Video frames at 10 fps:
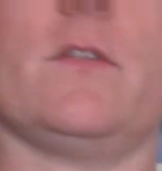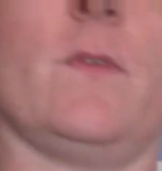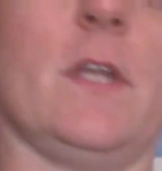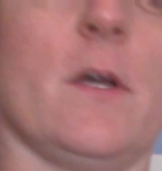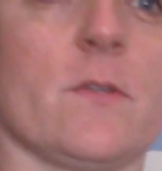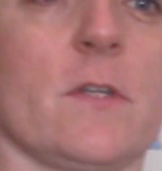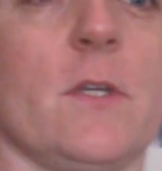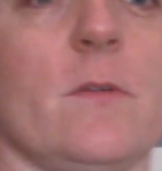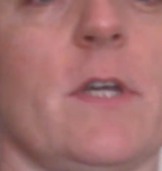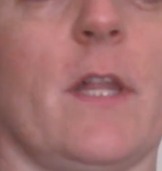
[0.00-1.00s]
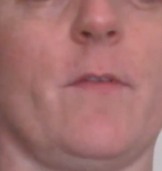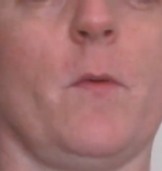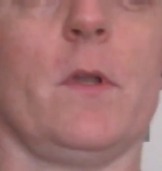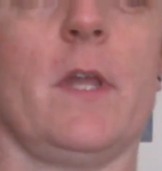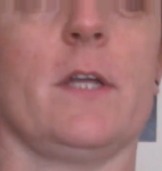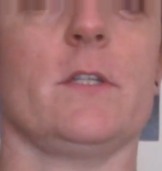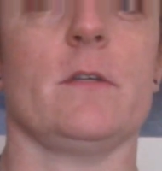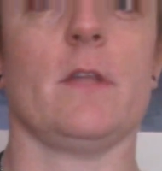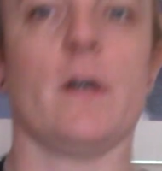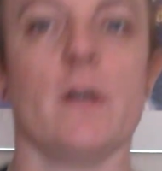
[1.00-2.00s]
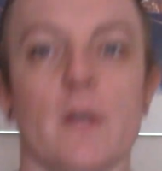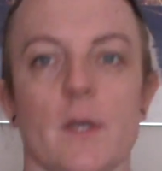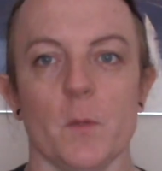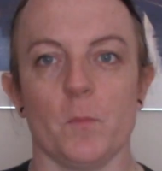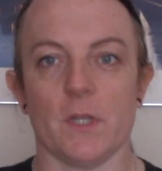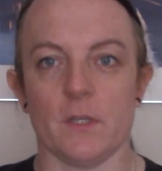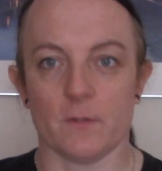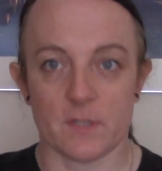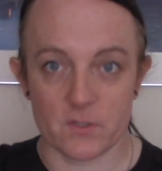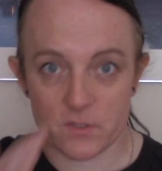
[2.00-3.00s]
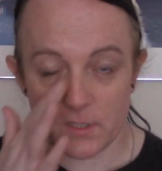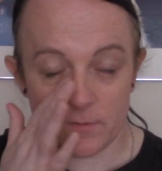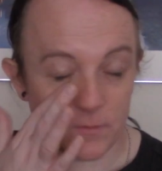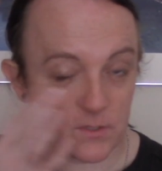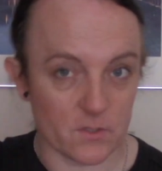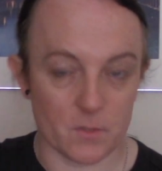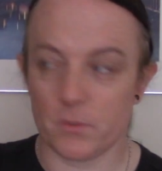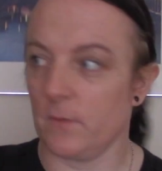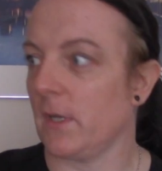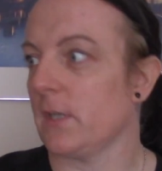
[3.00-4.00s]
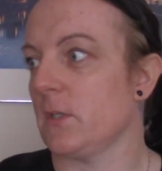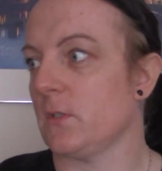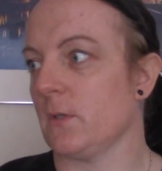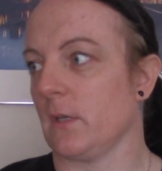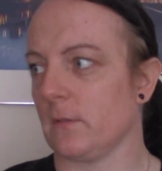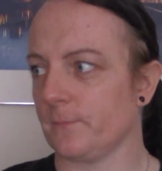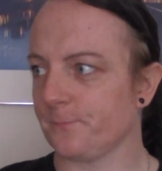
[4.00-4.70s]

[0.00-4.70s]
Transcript: videos. I do tell everyone that I do that, but this is the proof that I do that.